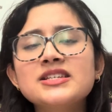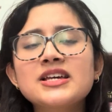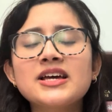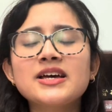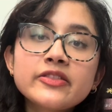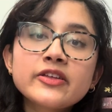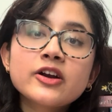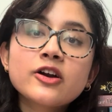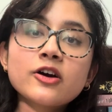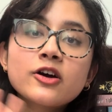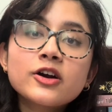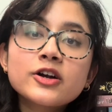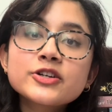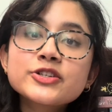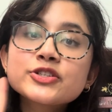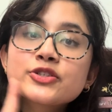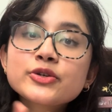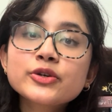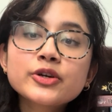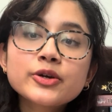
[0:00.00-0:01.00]
it. There are
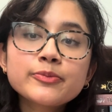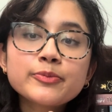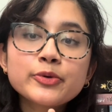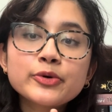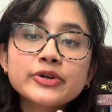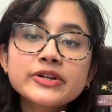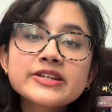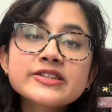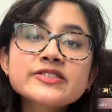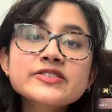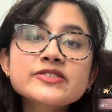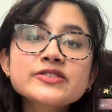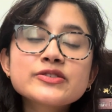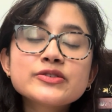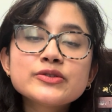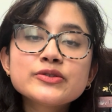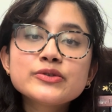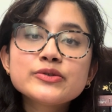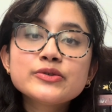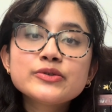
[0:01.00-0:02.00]
two components
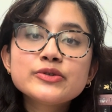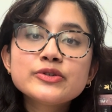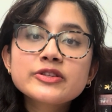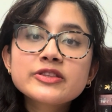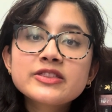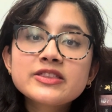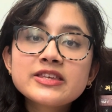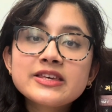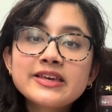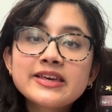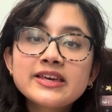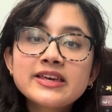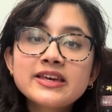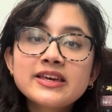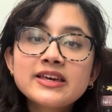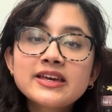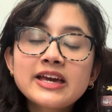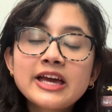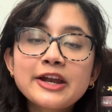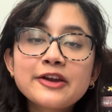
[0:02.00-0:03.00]
to
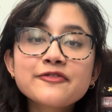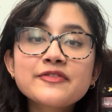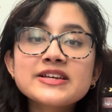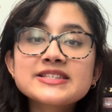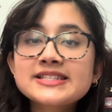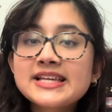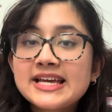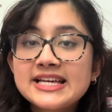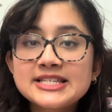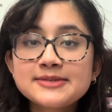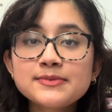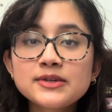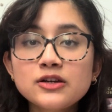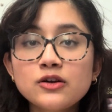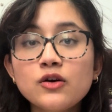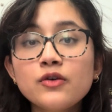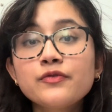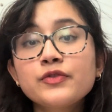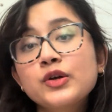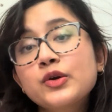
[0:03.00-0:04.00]
the kind of assessment
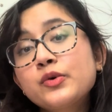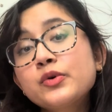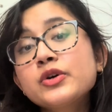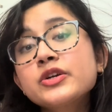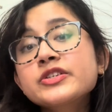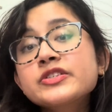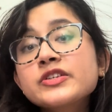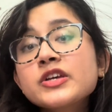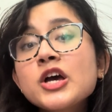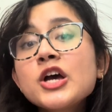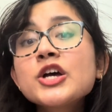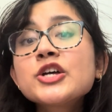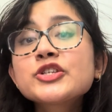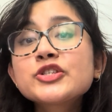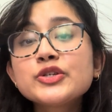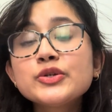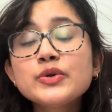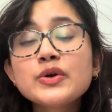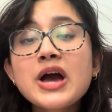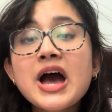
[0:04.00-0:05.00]
of the course.
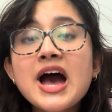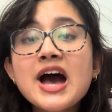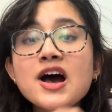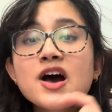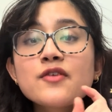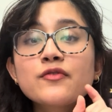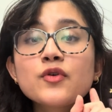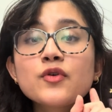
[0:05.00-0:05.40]
So you have